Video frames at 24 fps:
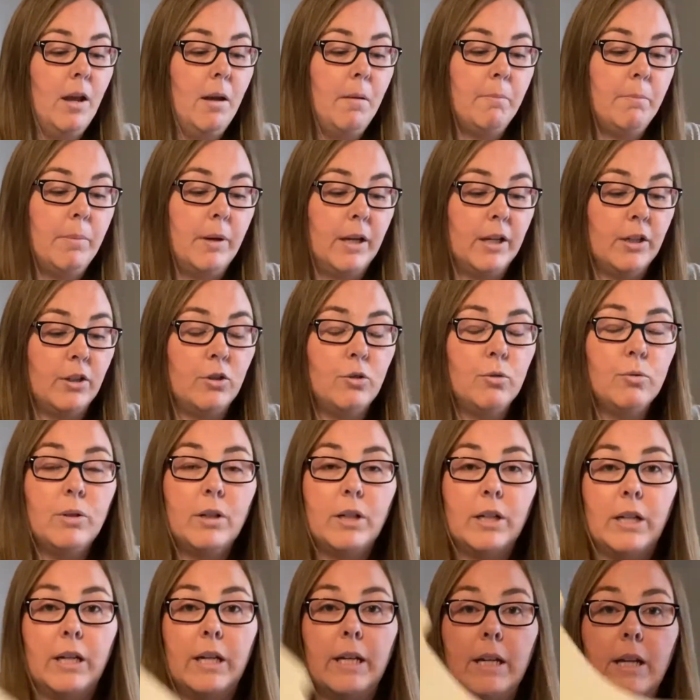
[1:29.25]
But you
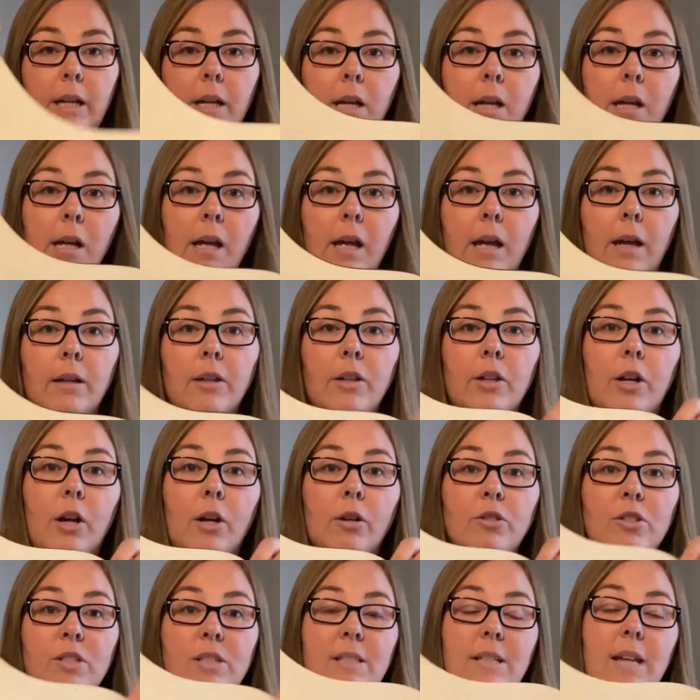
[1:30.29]
could,
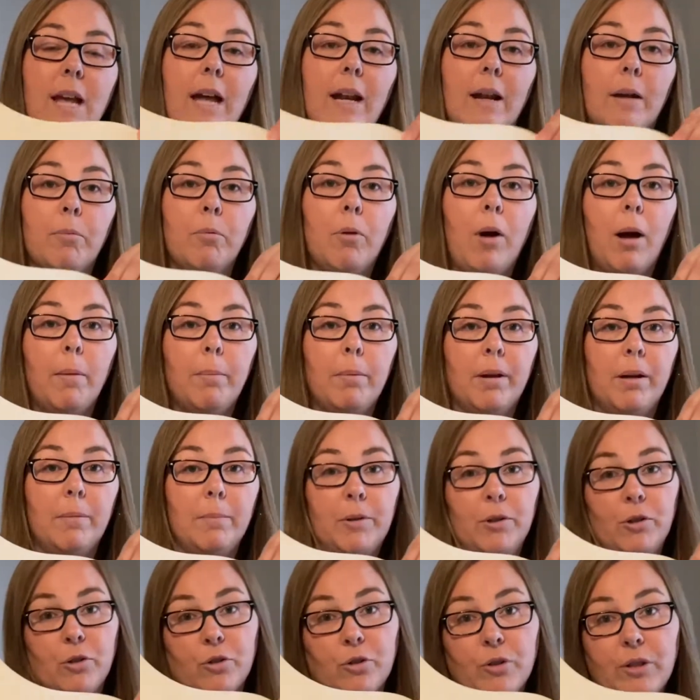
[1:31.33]
just kind of prop it up in
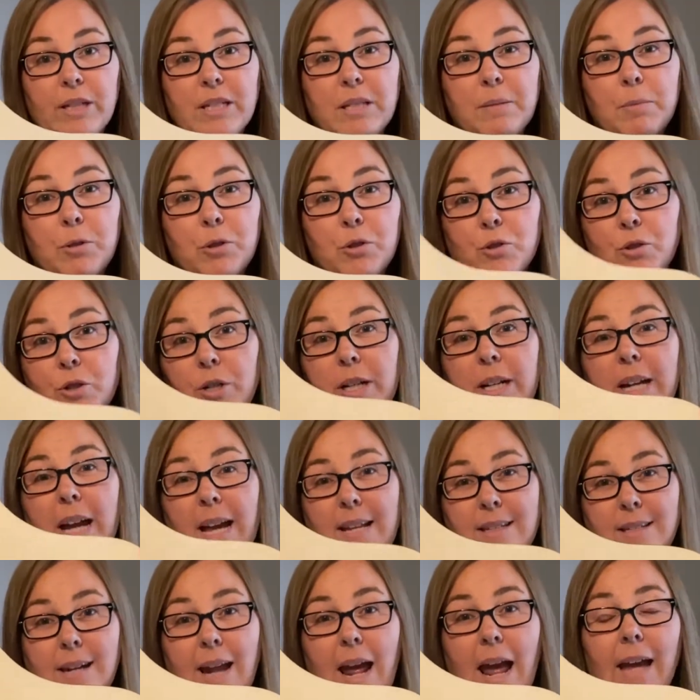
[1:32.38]
your Christmas tree as
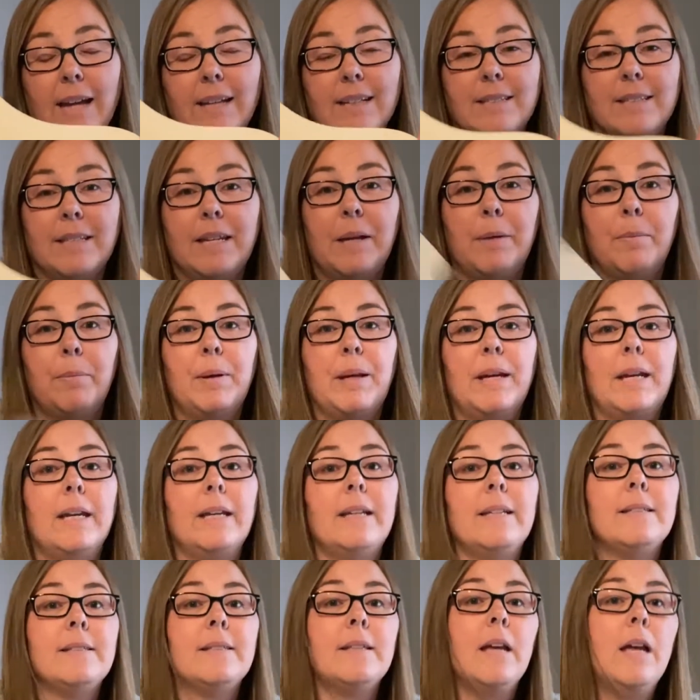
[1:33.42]
an accent
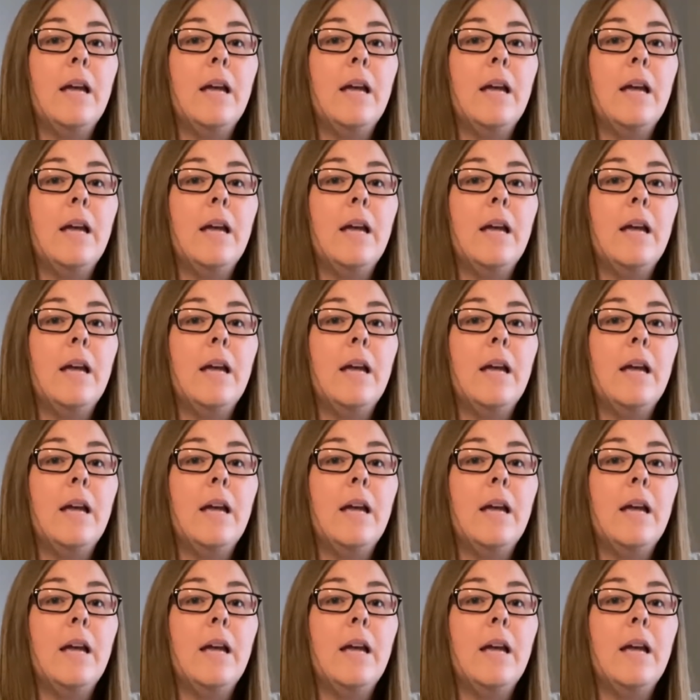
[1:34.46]
piece.